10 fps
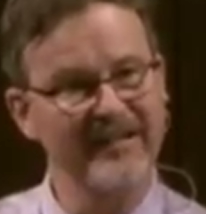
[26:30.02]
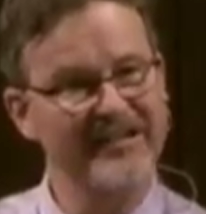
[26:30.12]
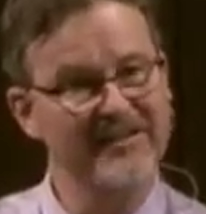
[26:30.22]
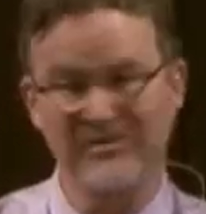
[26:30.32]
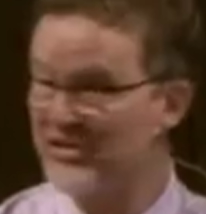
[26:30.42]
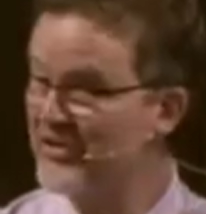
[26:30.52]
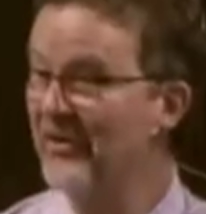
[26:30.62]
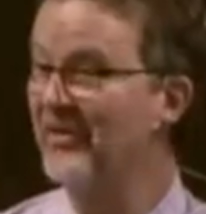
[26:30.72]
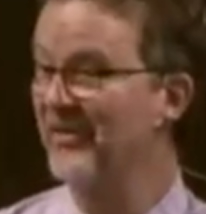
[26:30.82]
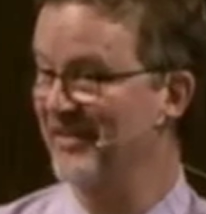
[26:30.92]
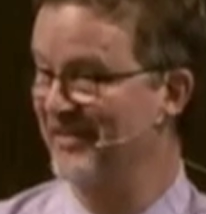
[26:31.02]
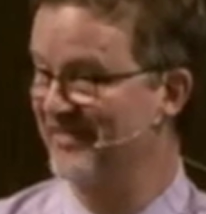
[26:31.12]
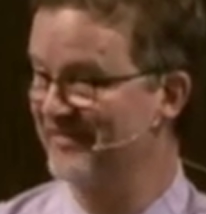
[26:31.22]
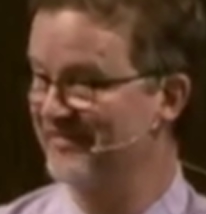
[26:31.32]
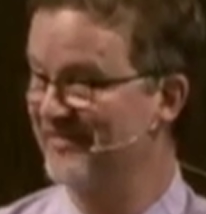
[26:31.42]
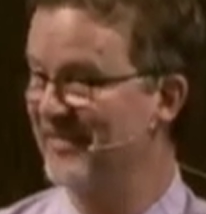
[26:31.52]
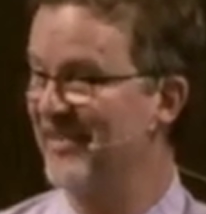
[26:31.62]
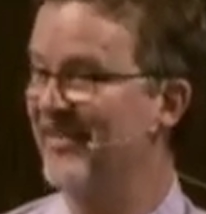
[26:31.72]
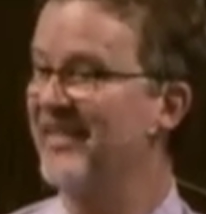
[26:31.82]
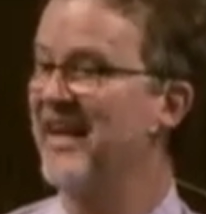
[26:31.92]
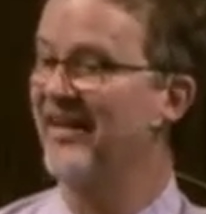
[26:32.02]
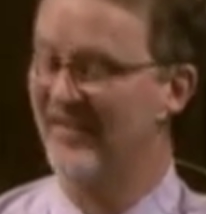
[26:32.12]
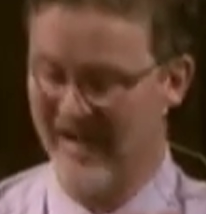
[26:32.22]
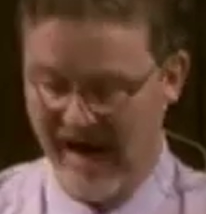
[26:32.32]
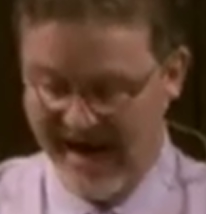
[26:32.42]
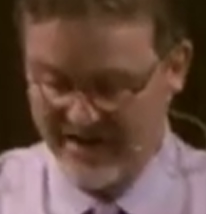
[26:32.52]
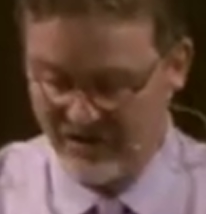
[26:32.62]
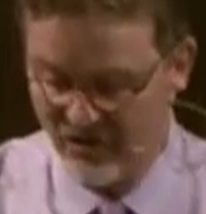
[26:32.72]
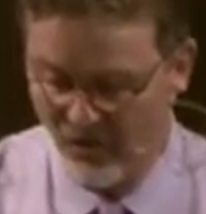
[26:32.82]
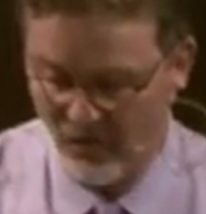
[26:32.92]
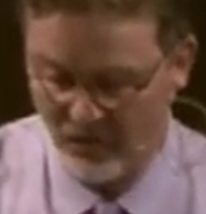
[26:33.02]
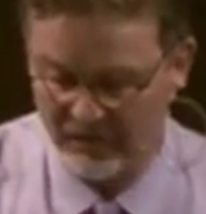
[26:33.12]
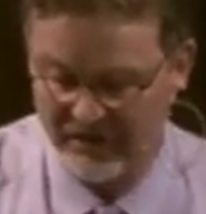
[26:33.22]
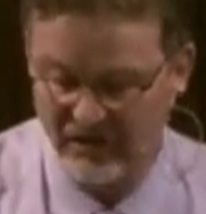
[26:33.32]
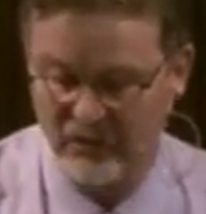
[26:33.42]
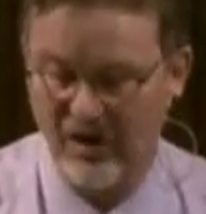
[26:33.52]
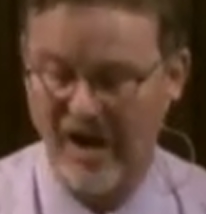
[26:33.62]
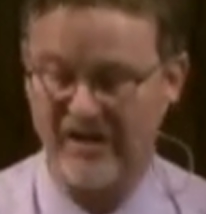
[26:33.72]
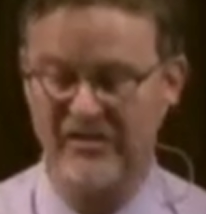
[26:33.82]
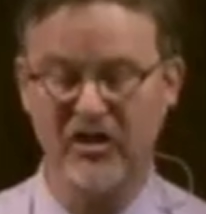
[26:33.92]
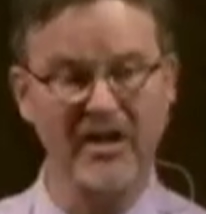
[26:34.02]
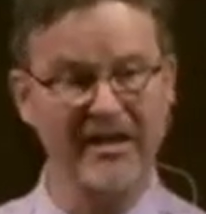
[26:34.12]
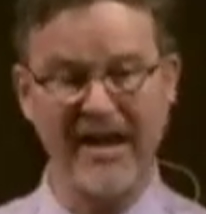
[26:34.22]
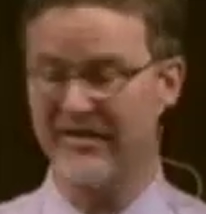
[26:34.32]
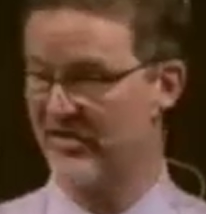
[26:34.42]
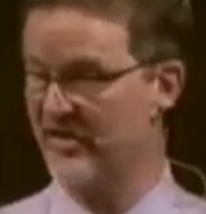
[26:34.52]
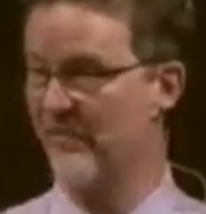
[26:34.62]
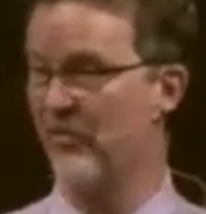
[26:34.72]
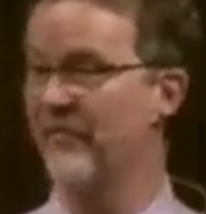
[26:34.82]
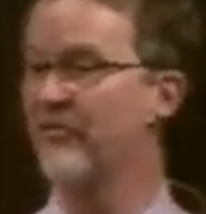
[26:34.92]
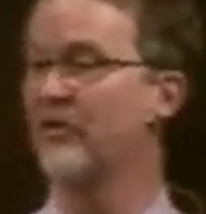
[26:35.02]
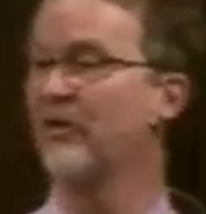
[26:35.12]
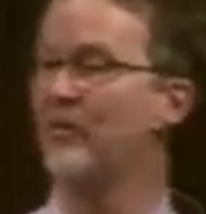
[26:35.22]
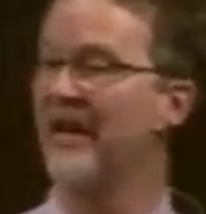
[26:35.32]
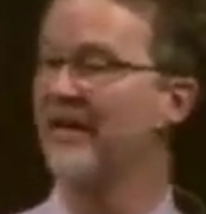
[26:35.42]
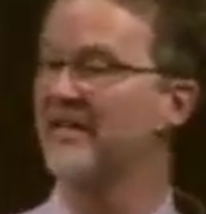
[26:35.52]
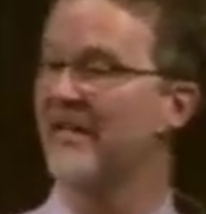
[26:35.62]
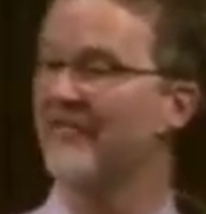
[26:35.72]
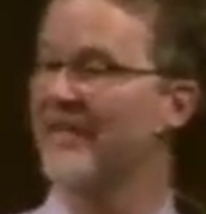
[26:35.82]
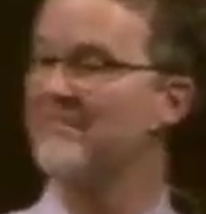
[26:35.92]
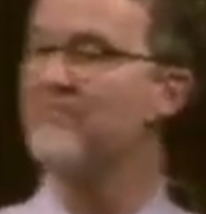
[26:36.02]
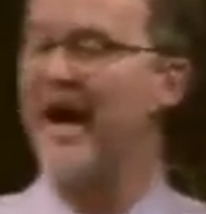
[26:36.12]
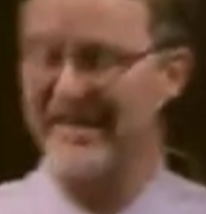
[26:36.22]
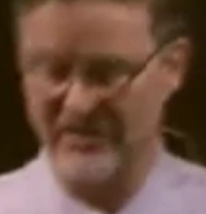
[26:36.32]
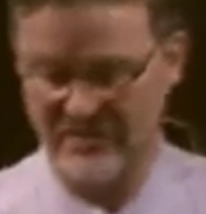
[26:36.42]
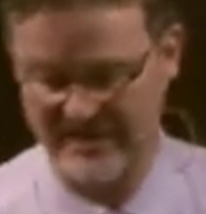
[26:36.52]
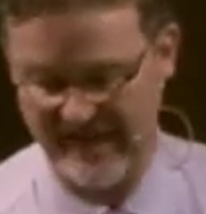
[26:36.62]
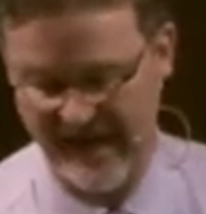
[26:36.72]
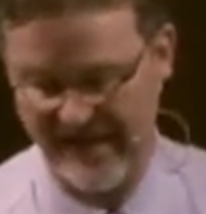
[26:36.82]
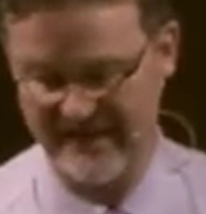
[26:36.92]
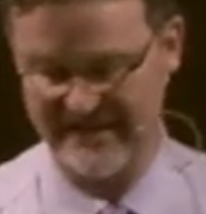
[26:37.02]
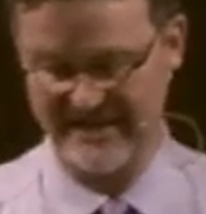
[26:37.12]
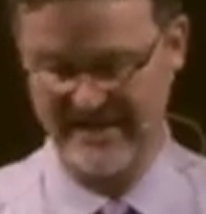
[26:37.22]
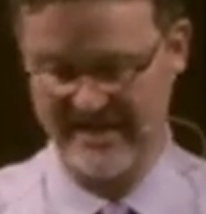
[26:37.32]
It's absurd to think that I could hold a grudge against someone for a relatively minor debt